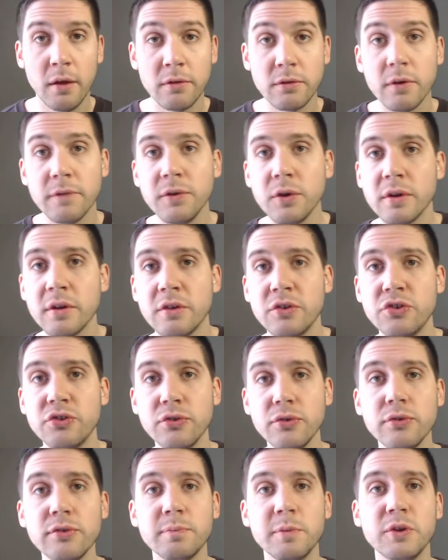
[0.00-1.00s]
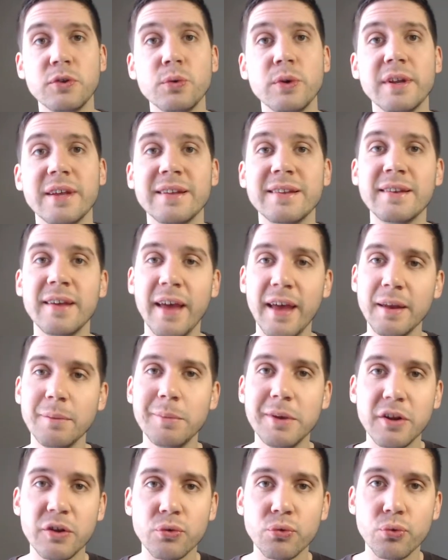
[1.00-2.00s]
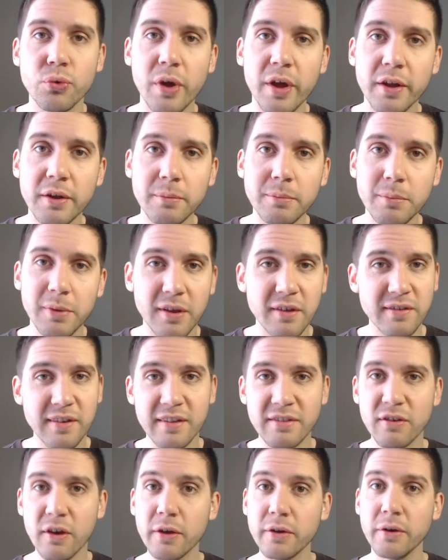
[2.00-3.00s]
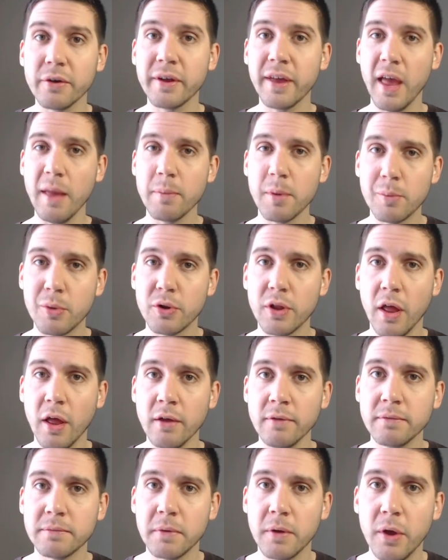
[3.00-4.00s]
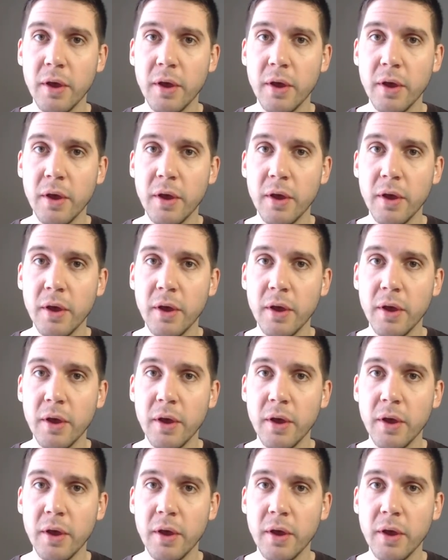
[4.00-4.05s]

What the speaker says: So if you had to choose between a 10-minute run, because that's all you're capable of,